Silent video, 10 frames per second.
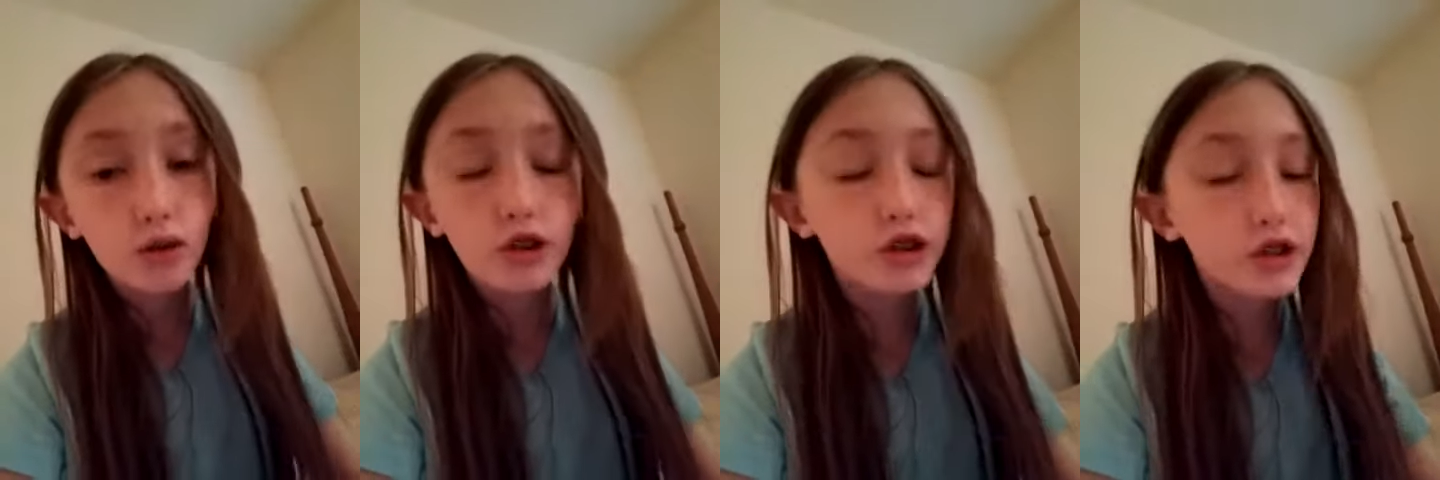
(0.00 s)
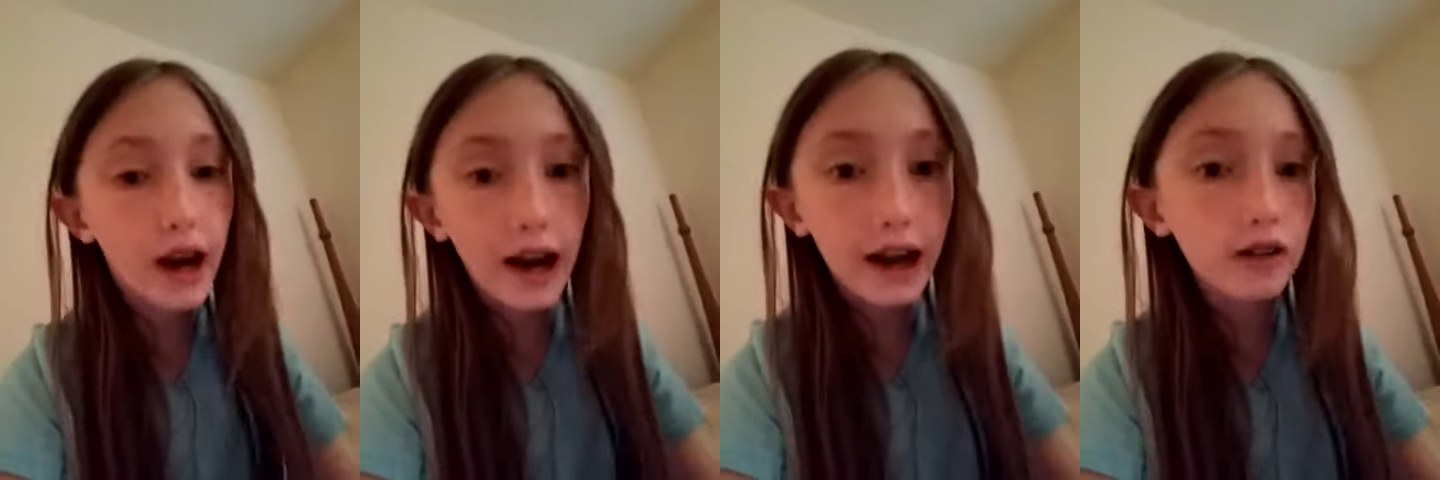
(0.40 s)
when you're
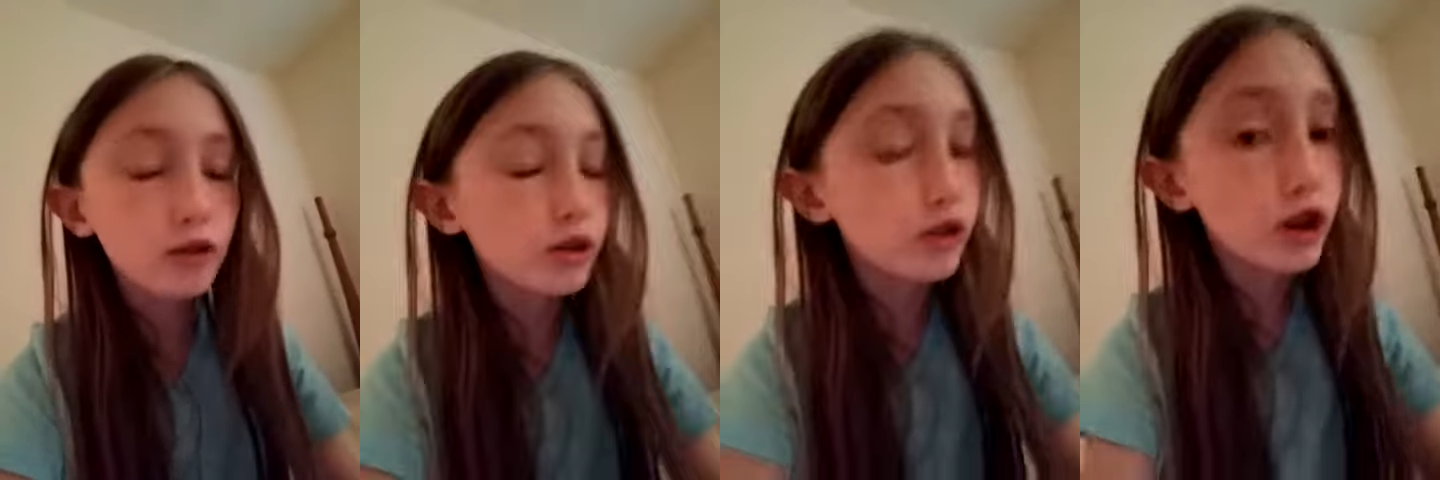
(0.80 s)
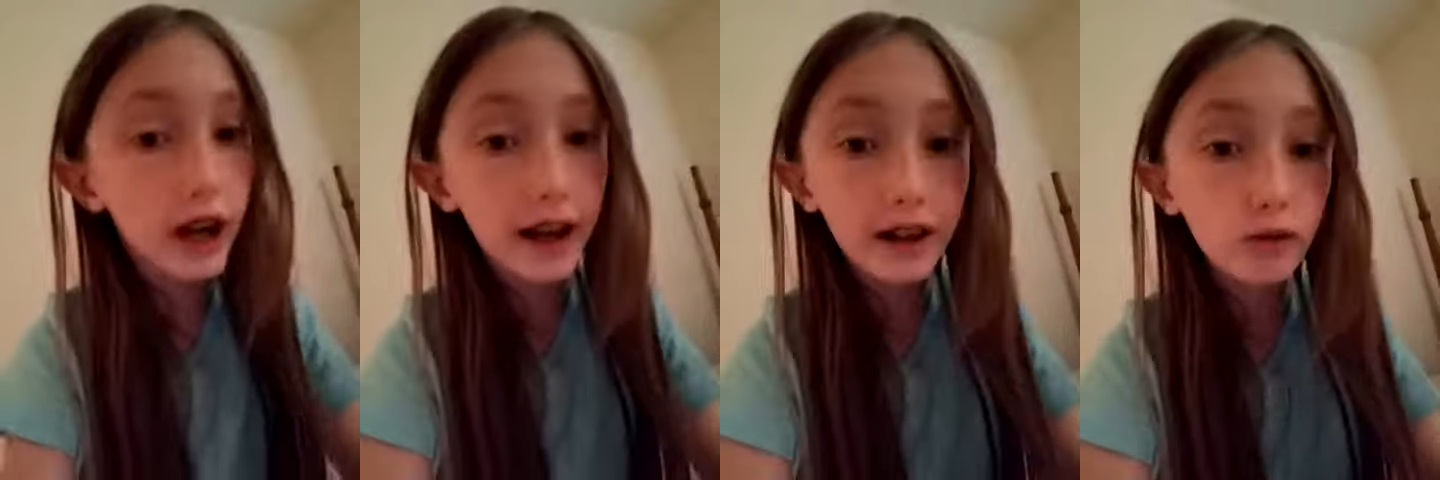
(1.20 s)
tired or you're
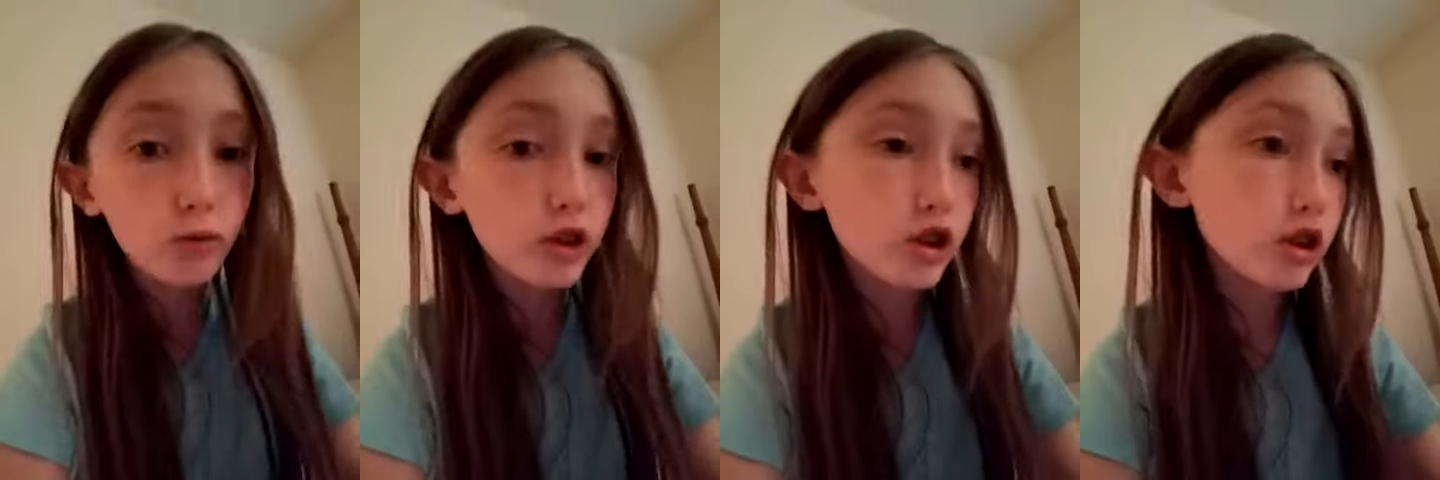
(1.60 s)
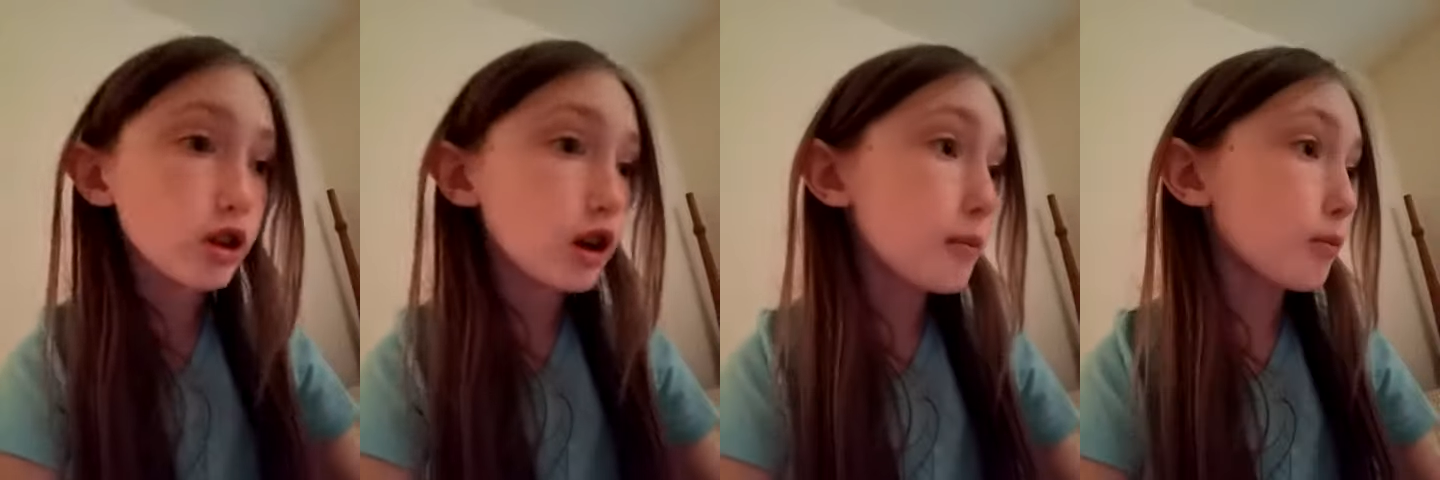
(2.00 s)
gain or you're
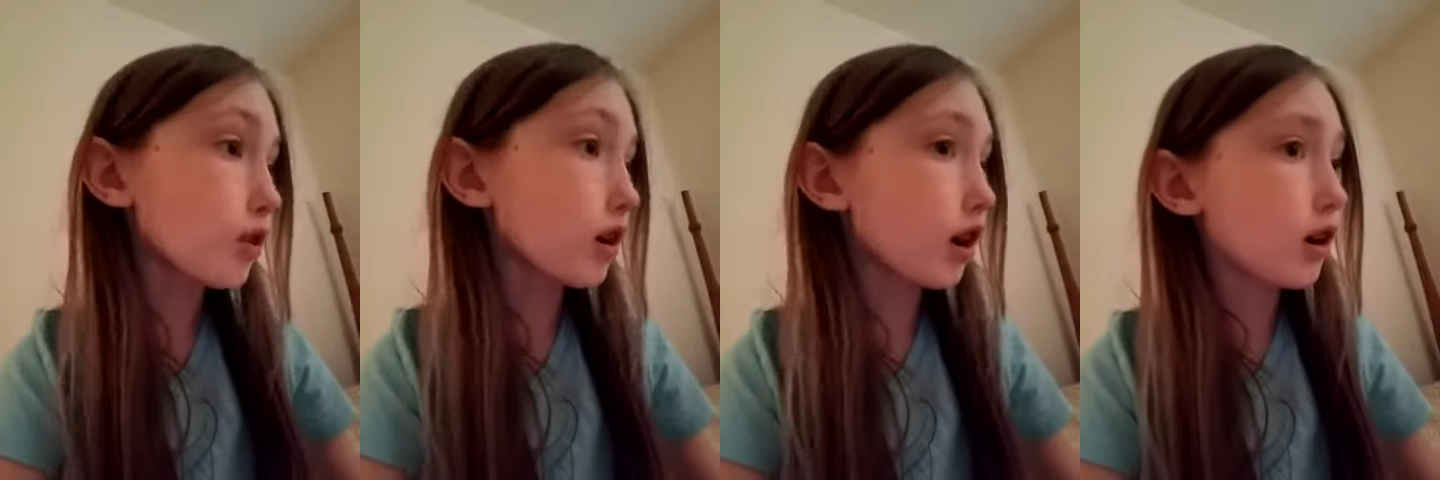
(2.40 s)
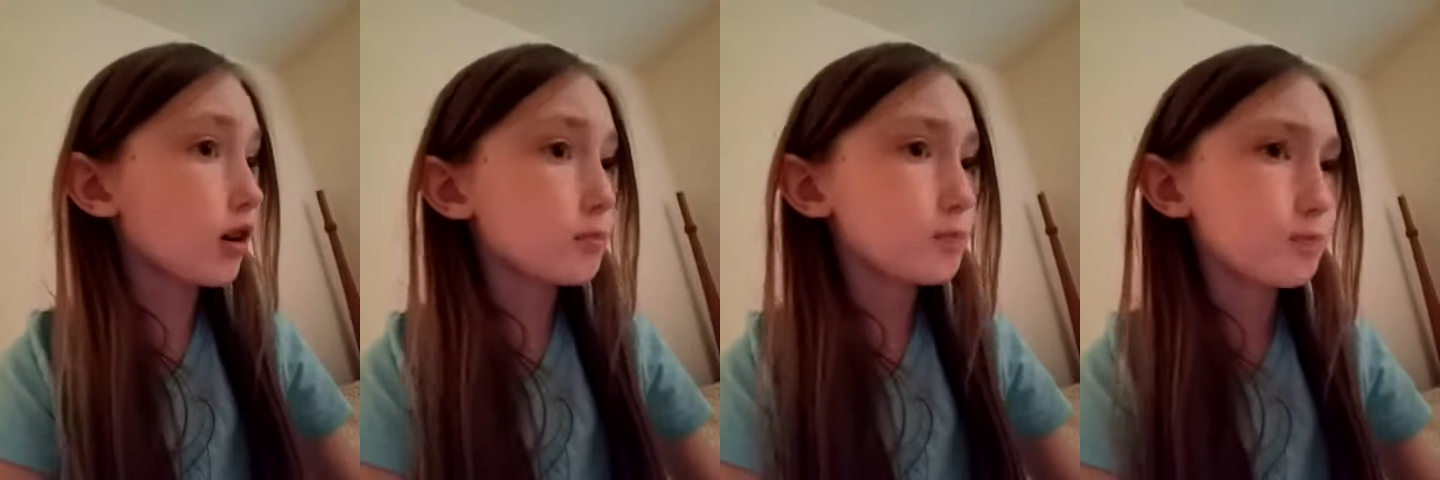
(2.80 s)

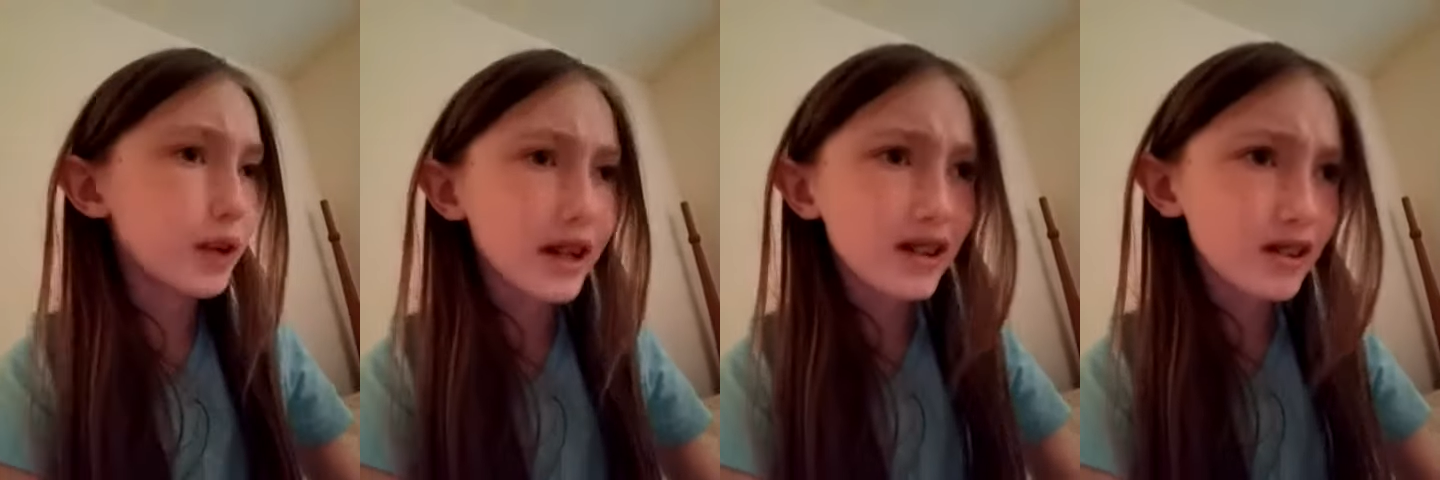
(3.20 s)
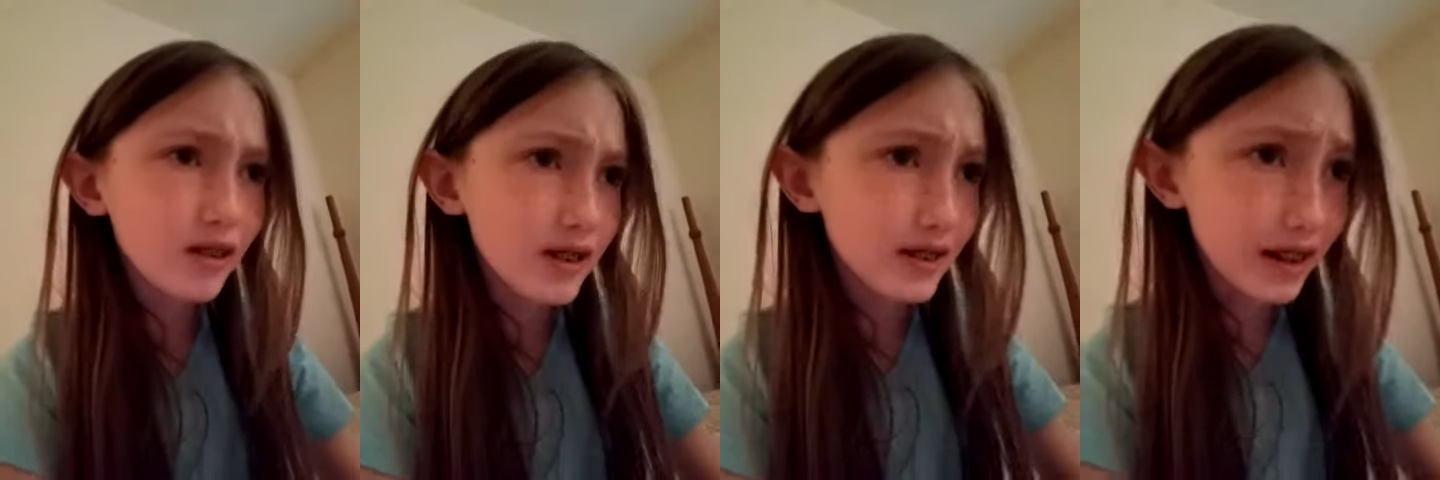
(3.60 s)
or baking
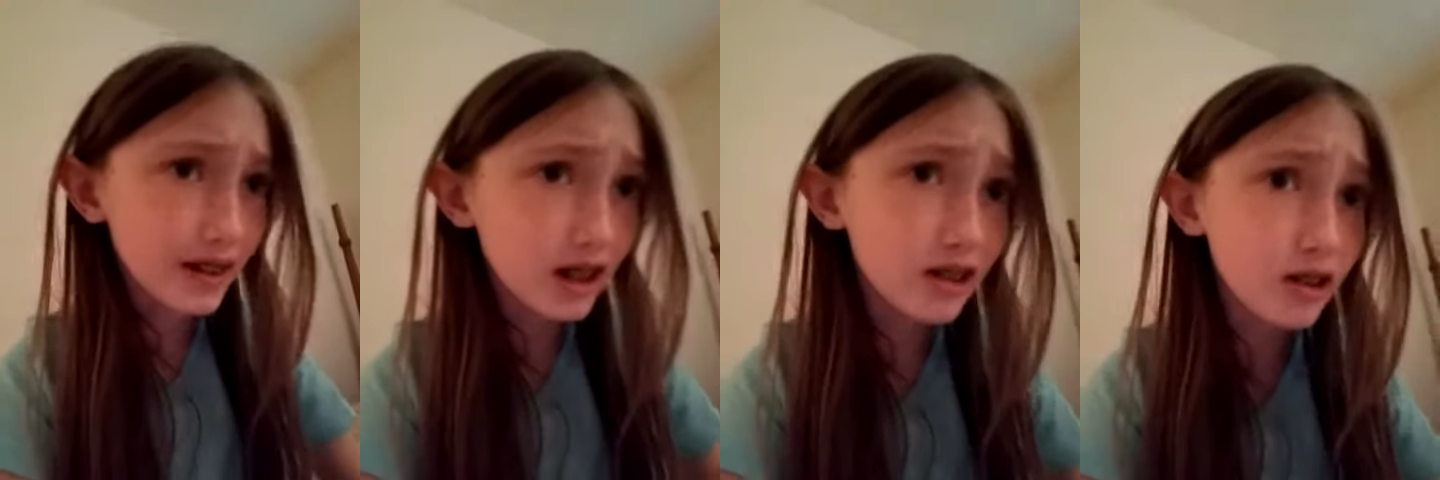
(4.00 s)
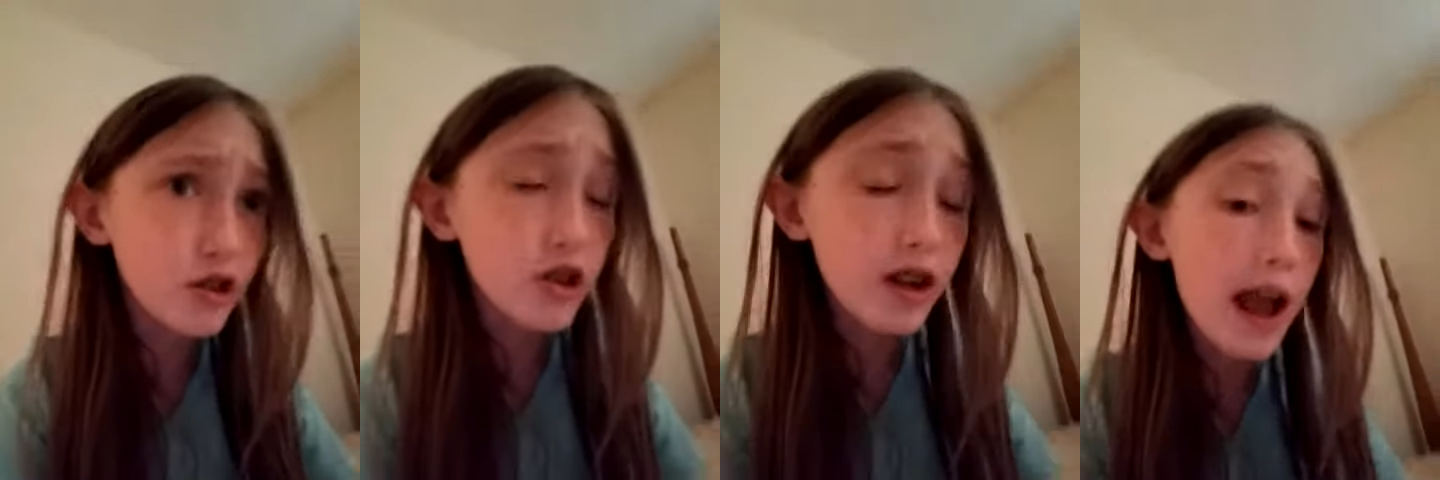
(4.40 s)
soda saline
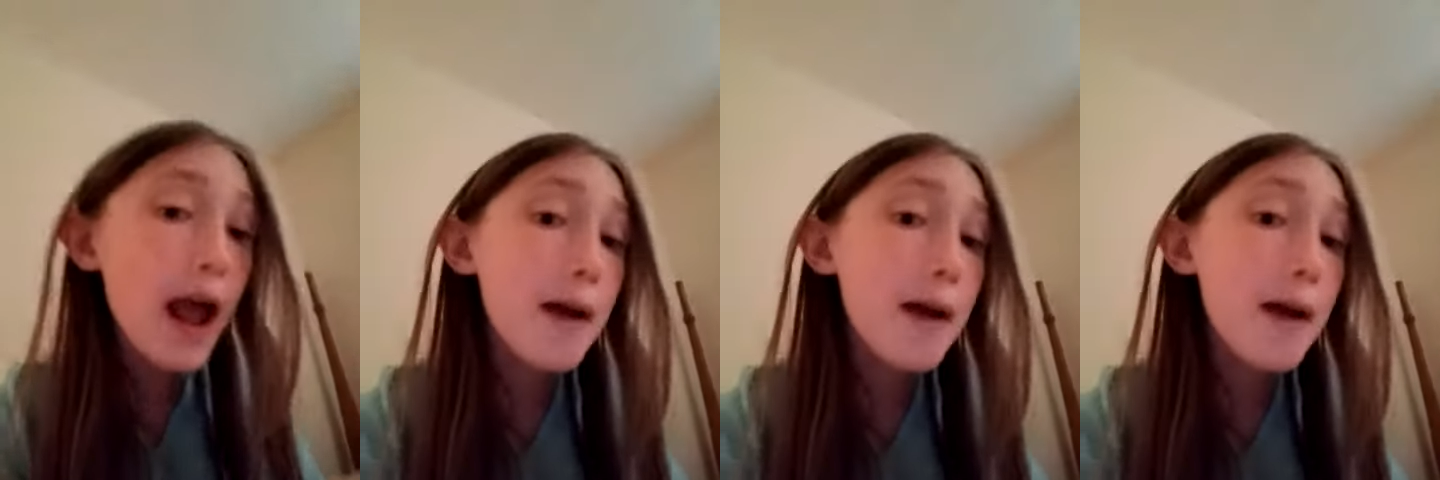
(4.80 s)
solution